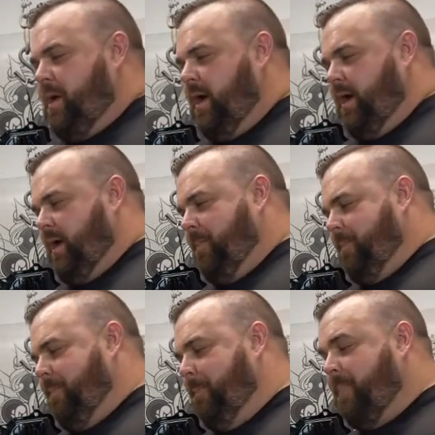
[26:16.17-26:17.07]

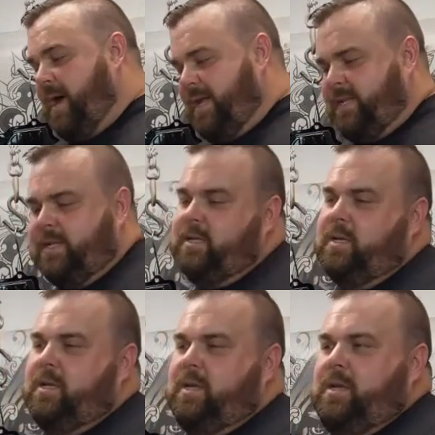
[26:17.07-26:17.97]
But
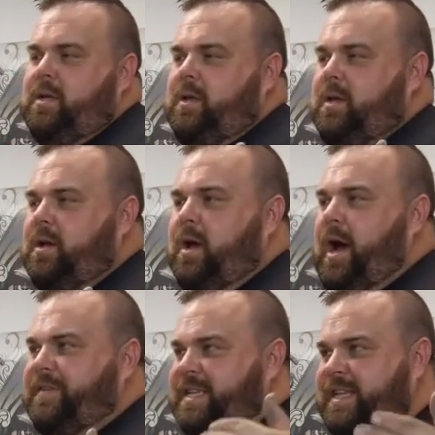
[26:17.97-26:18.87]

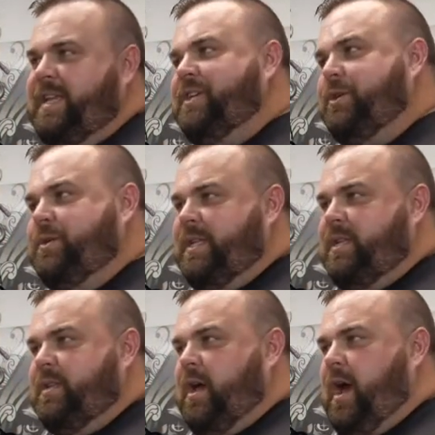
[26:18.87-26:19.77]
I've seen the issues that
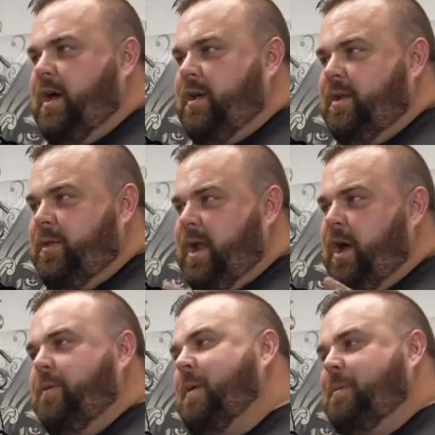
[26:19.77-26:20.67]
that
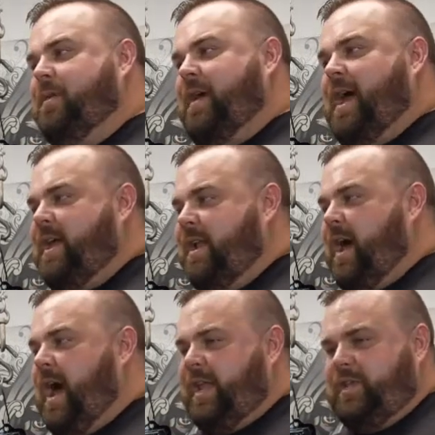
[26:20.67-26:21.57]
other people have had, and
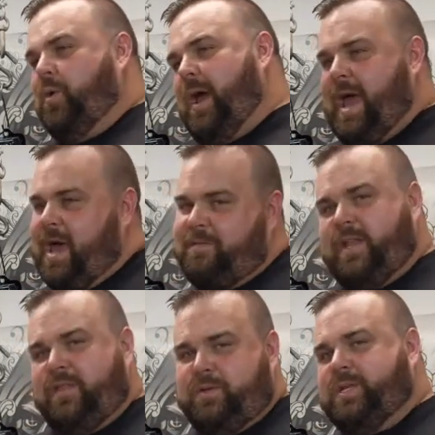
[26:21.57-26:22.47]
I don't have
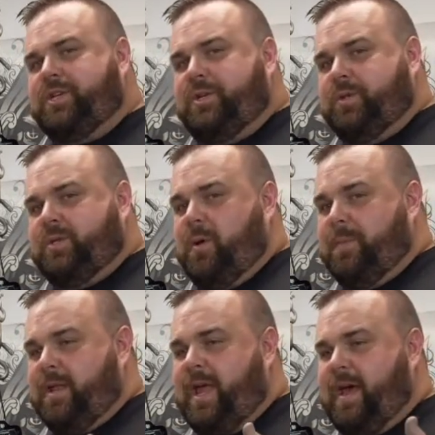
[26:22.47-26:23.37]
any of those issues. So I'm
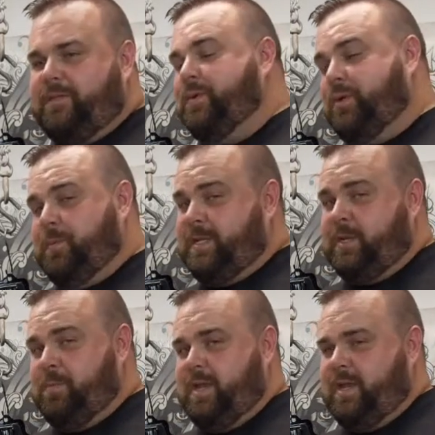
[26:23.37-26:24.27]
going to have to assume it's
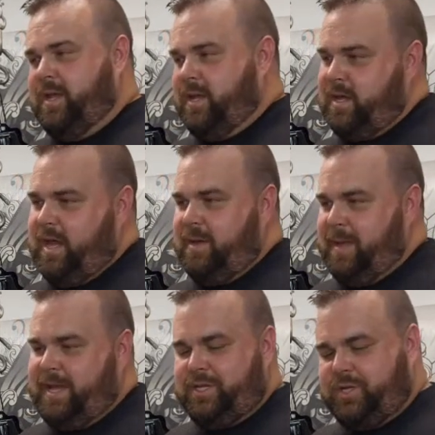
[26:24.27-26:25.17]
the humidity and
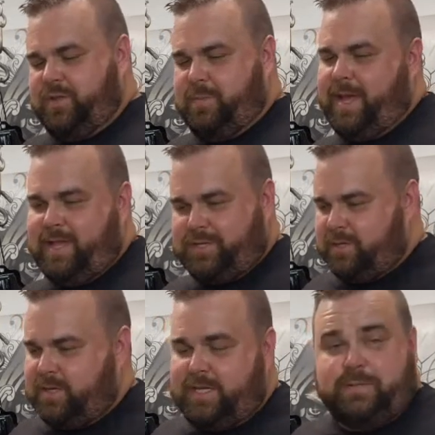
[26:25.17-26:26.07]
making sure that my hands
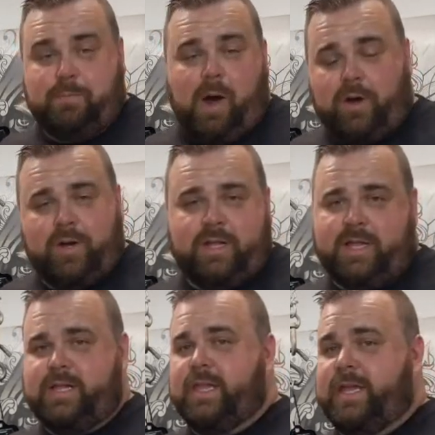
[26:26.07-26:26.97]
are at least
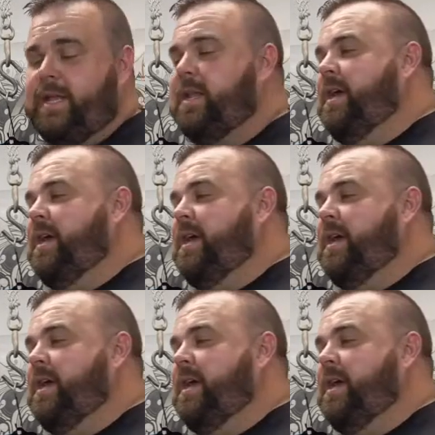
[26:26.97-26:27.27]
moderately clean.